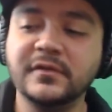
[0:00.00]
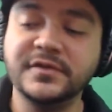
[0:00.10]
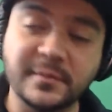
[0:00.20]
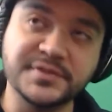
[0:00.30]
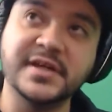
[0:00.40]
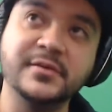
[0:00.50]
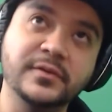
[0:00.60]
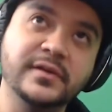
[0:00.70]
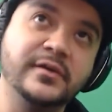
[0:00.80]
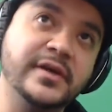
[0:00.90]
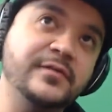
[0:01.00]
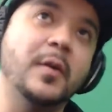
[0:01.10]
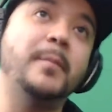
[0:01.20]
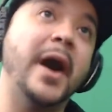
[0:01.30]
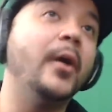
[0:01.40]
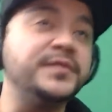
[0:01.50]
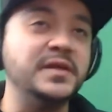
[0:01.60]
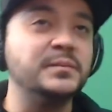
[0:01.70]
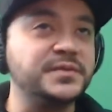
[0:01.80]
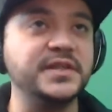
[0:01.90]
10%, it'll give you about
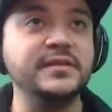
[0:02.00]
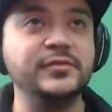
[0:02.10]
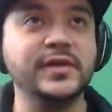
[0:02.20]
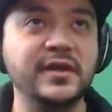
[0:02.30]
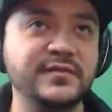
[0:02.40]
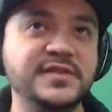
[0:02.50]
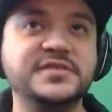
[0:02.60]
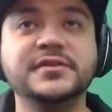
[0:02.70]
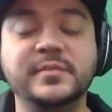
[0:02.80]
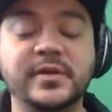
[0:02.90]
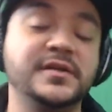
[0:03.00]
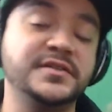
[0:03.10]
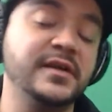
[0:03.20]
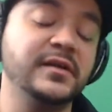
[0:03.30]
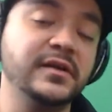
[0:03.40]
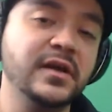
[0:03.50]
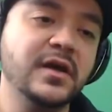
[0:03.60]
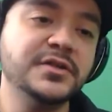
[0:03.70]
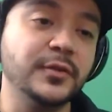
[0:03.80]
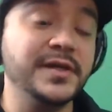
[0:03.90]
10% if you land a V-skill, depending on the scaling.
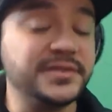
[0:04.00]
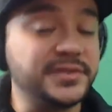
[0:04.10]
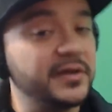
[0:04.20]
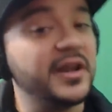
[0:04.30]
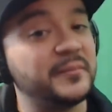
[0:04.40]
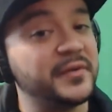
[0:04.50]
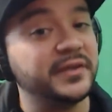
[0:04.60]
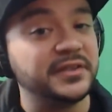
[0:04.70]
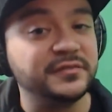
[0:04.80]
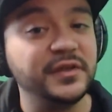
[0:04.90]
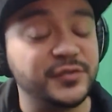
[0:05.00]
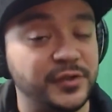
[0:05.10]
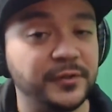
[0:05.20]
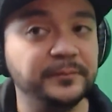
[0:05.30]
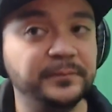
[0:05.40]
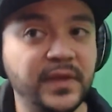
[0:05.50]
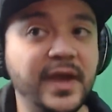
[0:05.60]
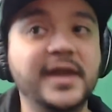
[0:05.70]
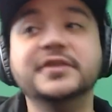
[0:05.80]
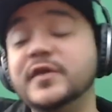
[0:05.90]
So he's good at building his V-trigger.
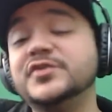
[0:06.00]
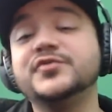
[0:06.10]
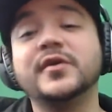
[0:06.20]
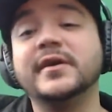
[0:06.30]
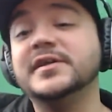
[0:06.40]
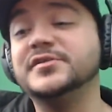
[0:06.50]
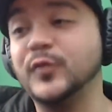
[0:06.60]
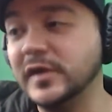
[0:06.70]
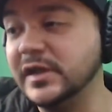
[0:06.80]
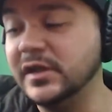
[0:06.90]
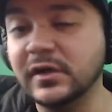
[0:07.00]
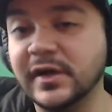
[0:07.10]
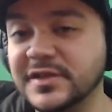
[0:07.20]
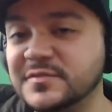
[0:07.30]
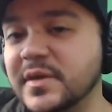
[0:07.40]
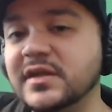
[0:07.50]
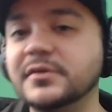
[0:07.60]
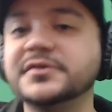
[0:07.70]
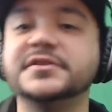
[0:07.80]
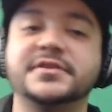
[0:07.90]
And his V-trigger is really good. It has many
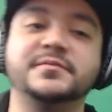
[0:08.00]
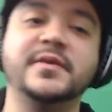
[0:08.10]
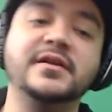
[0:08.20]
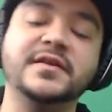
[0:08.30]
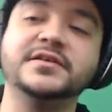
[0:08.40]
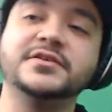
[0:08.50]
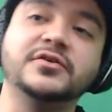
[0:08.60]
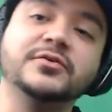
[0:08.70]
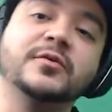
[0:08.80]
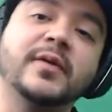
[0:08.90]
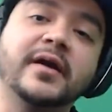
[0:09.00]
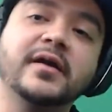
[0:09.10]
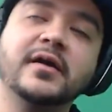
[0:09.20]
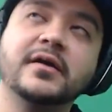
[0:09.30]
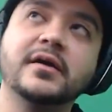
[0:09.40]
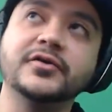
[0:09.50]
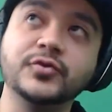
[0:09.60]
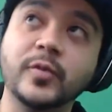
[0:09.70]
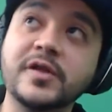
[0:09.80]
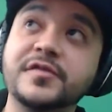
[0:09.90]
uses. There's many things you can do about it,
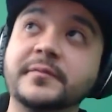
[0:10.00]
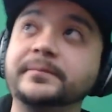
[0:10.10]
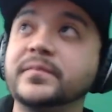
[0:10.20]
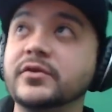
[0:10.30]
do with it.